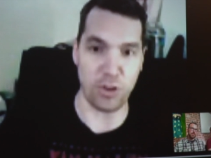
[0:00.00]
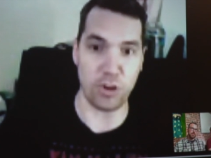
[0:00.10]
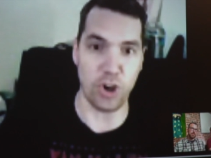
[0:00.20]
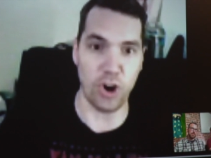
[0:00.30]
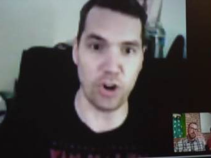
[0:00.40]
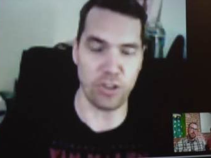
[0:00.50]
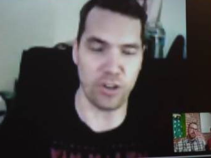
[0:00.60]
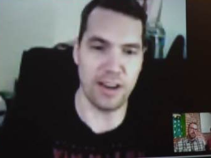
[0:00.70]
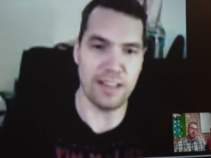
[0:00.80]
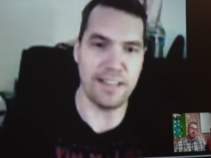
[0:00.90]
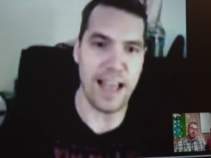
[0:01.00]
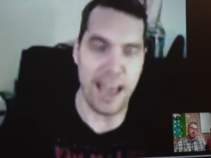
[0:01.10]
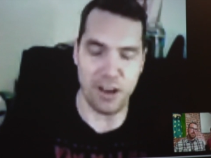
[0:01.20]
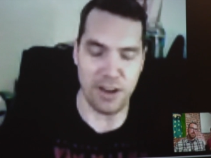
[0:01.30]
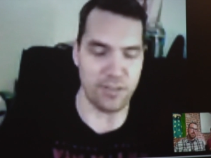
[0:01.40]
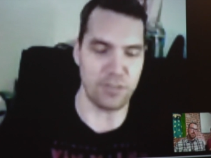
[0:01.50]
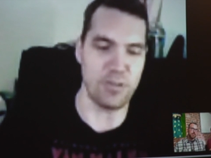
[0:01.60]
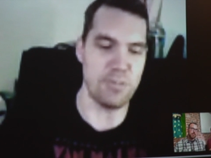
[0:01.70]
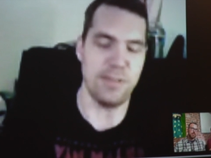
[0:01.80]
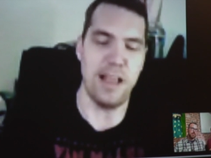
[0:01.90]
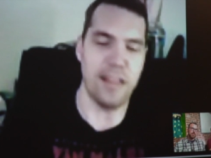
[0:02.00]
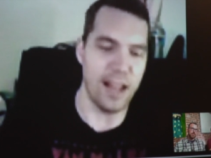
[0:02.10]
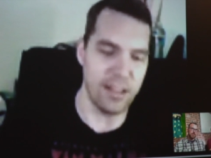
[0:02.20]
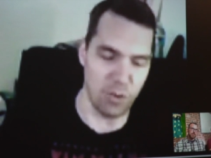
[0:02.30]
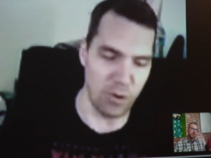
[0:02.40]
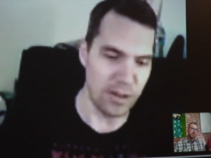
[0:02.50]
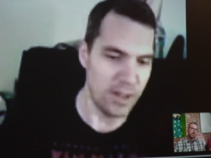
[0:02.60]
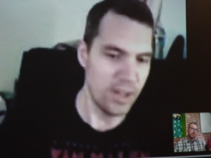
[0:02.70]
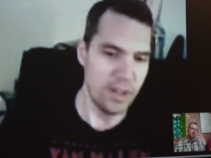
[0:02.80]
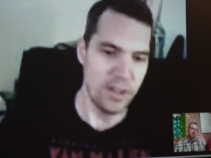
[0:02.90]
They're cursed. They're going to die out after three bloodlines, or,